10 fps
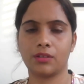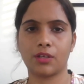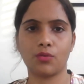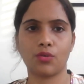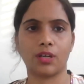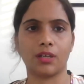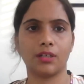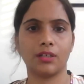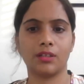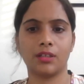Tanushri,
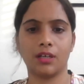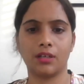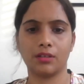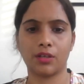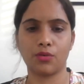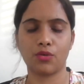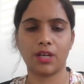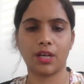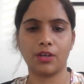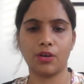
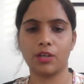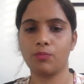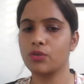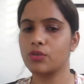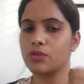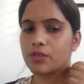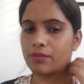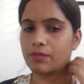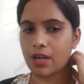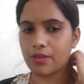can you unmute
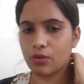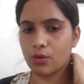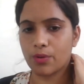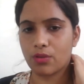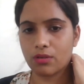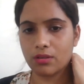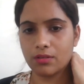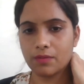yourself and ask a question?